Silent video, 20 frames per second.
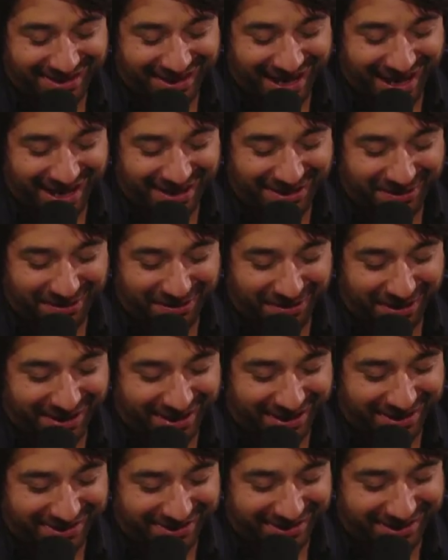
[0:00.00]
the annual White
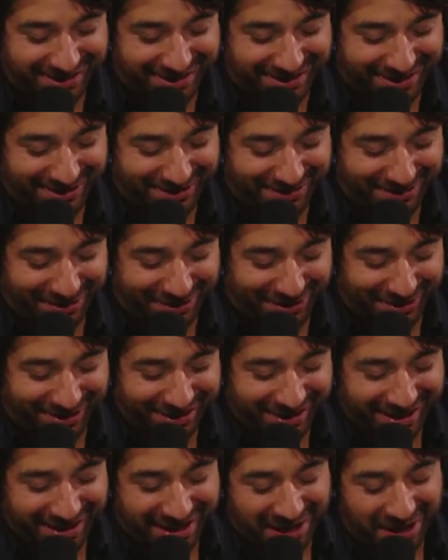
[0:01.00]
House Easter Roll,
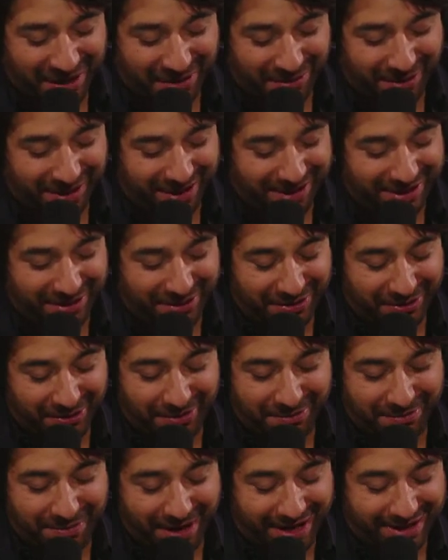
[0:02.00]
where
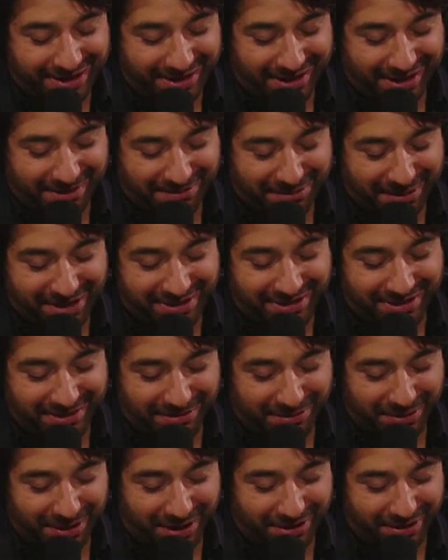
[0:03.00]
you met uh, President
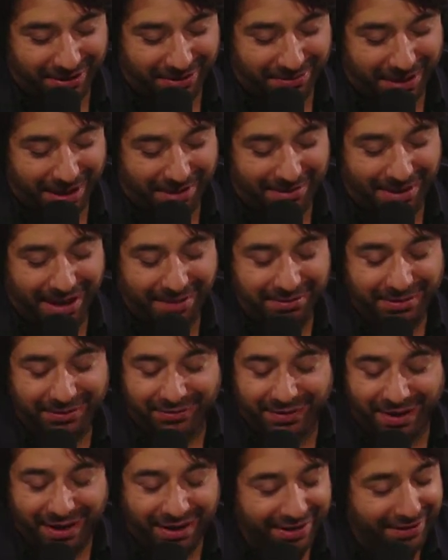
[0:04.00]
Barack Obama. I mean,
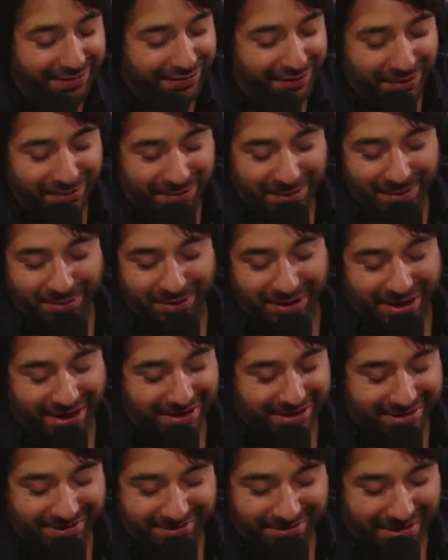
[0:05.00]
very few people I
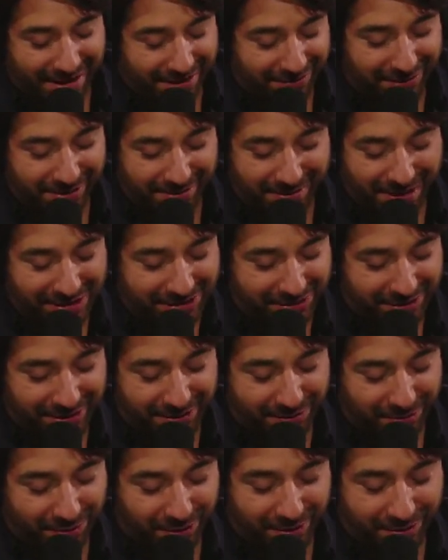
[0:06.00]
could ever imagine in
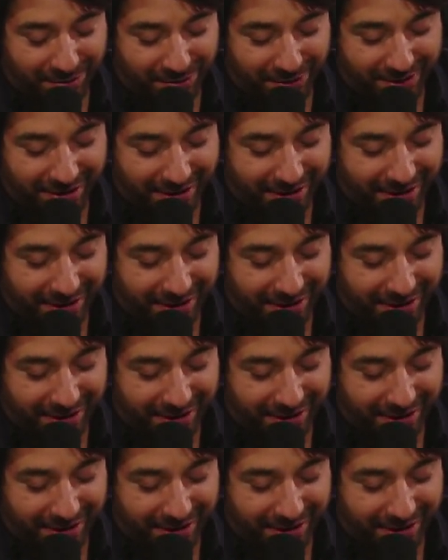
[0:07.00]
the world would